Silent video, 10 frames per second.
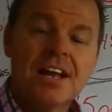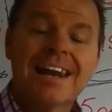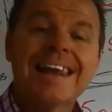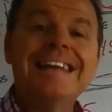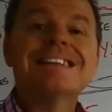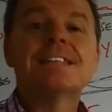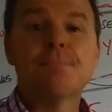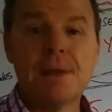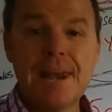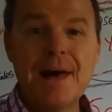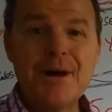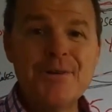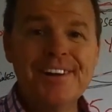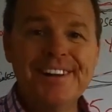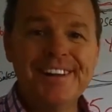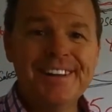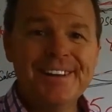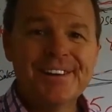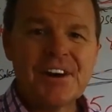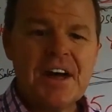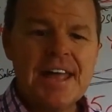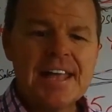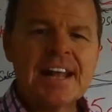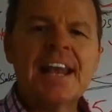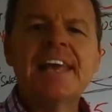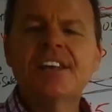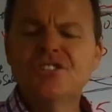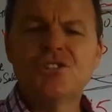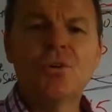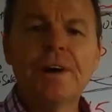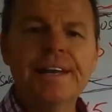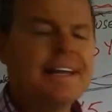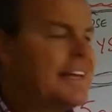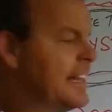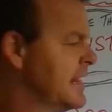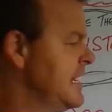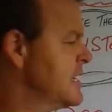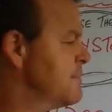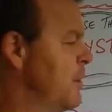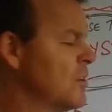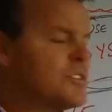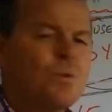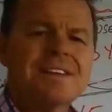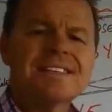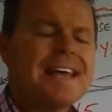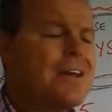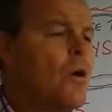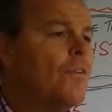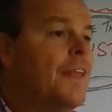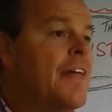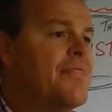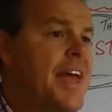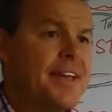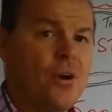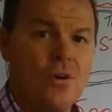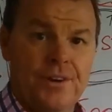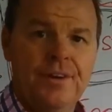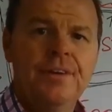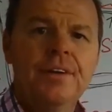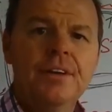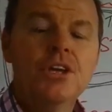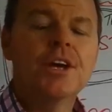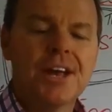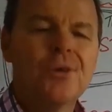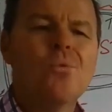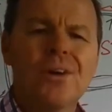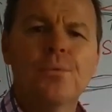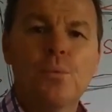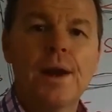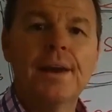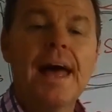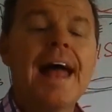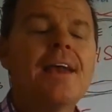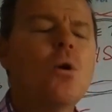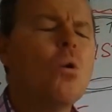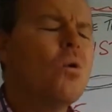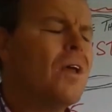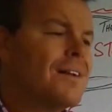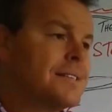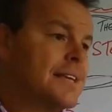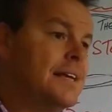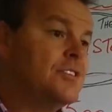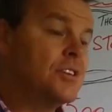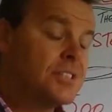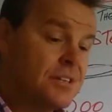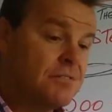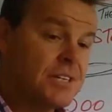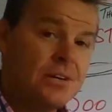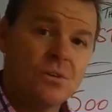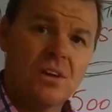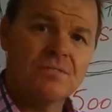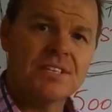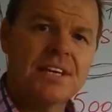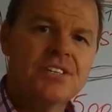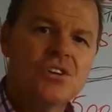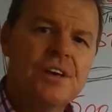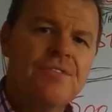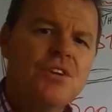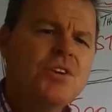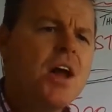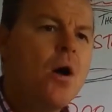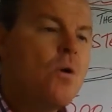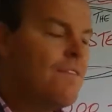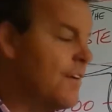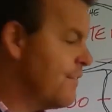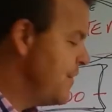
Links are below, right? Click and join. These spots, once they're gone, they're gone. You're going to want one. And all I'd say to you, seriously, all I'd say to you, if you know of a